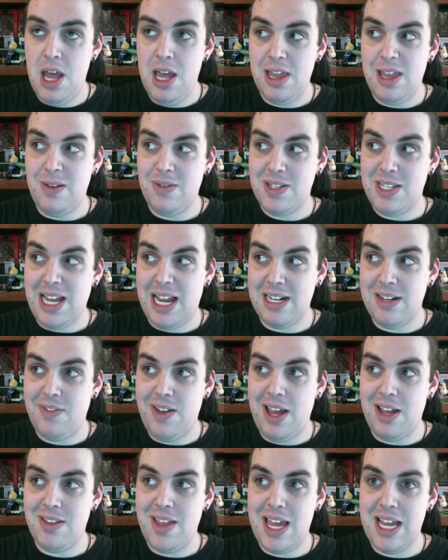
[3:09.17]
That was kind of
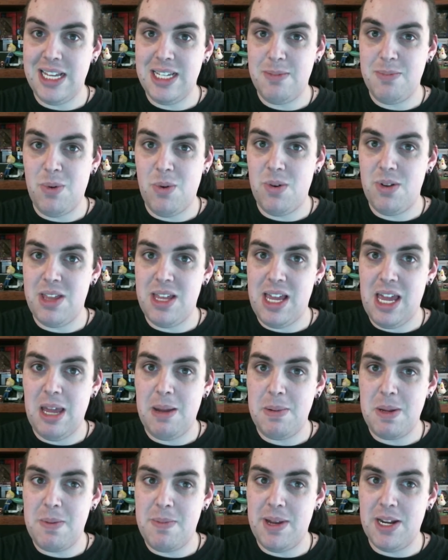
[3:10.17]
how they explored the
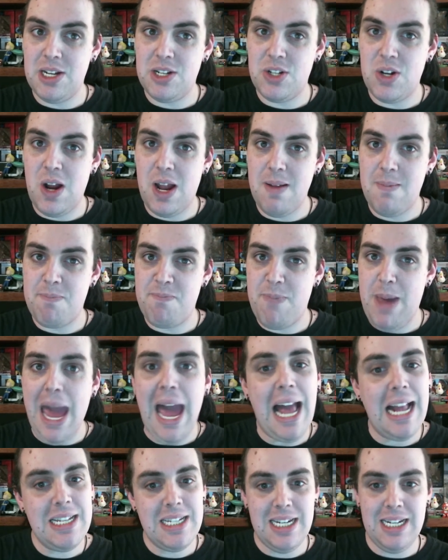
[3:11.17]
game to make, try and
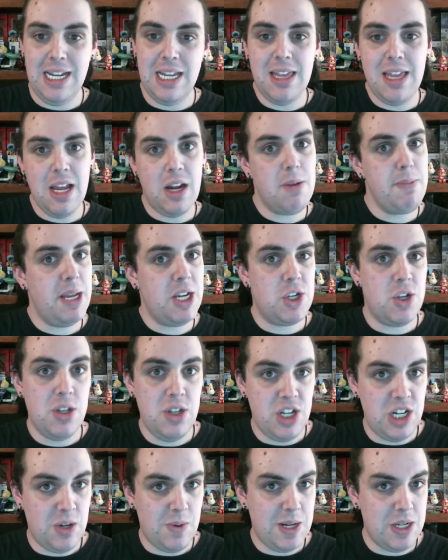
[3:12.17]
patch anything or make sure the
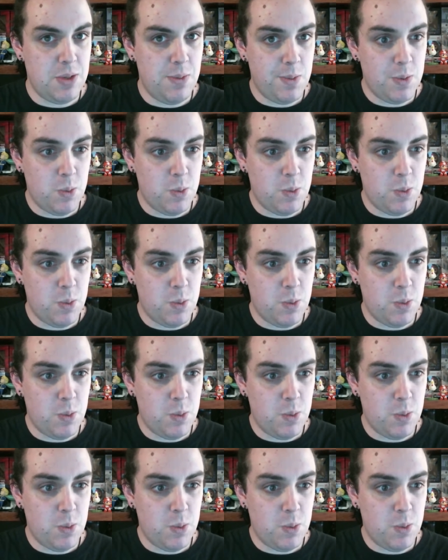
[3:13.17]
generation was